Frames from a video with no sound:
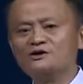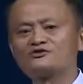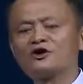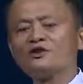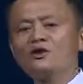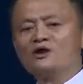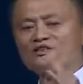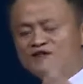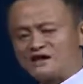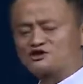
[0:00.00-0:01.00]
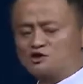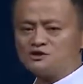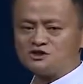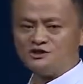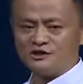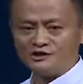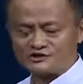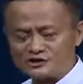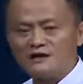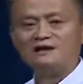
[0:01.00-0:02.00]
So next 20 years,